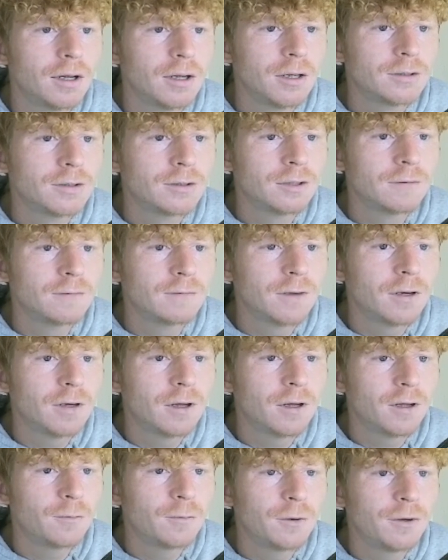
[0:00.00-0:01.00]
So
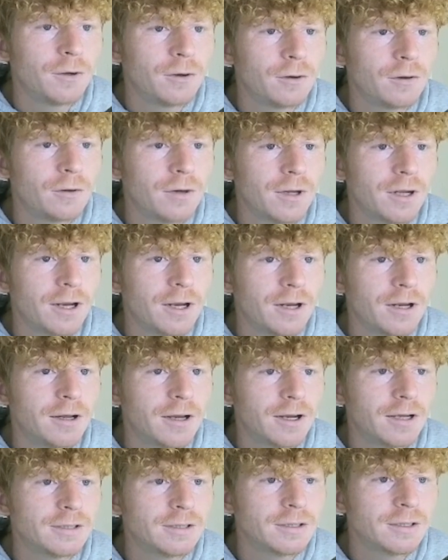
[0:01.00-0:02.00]
far, we're not looking any
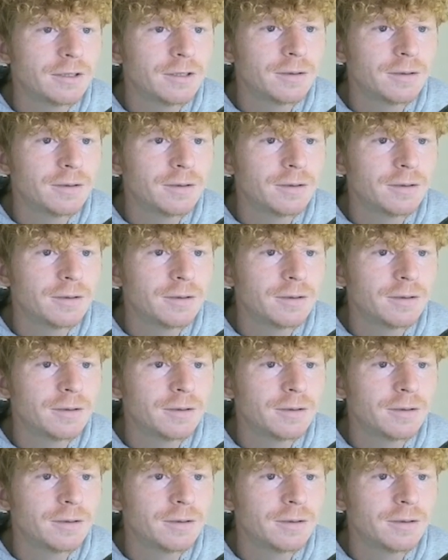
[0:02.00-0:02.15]
nicer.